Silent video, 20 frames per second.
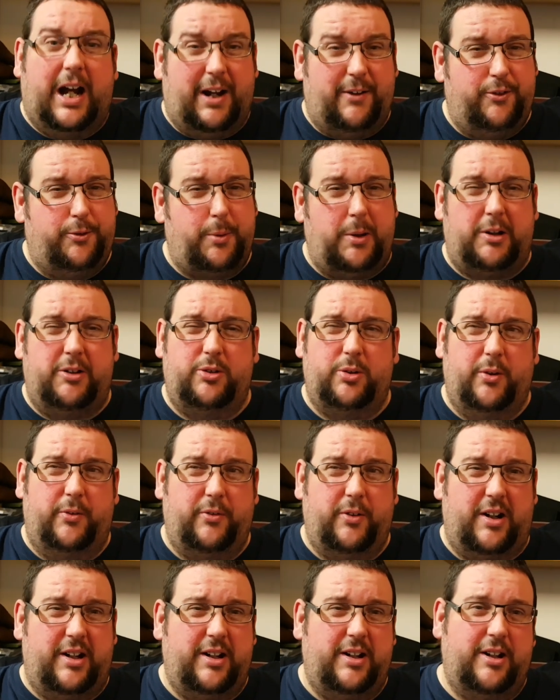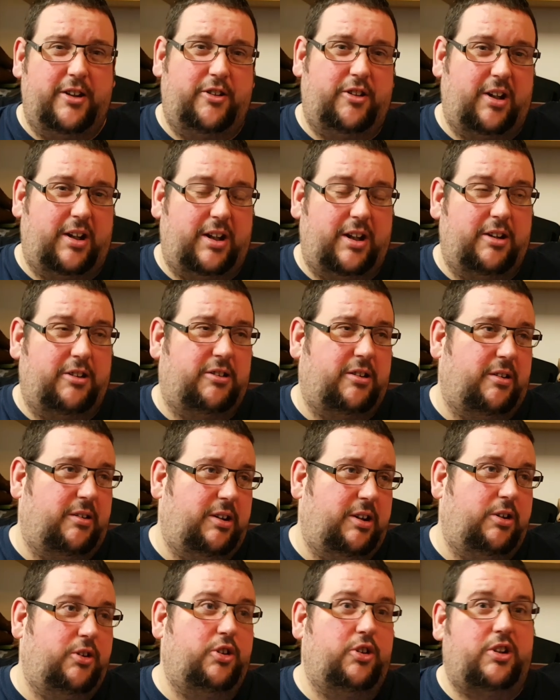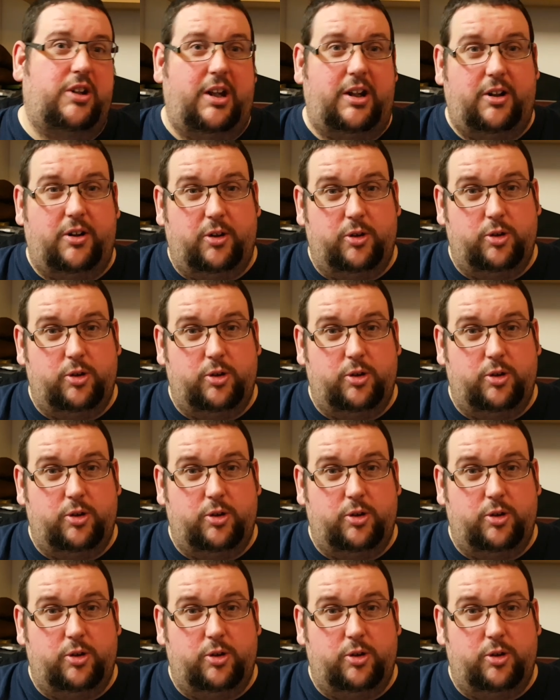I've spoken to a friend and they said that Sony usually take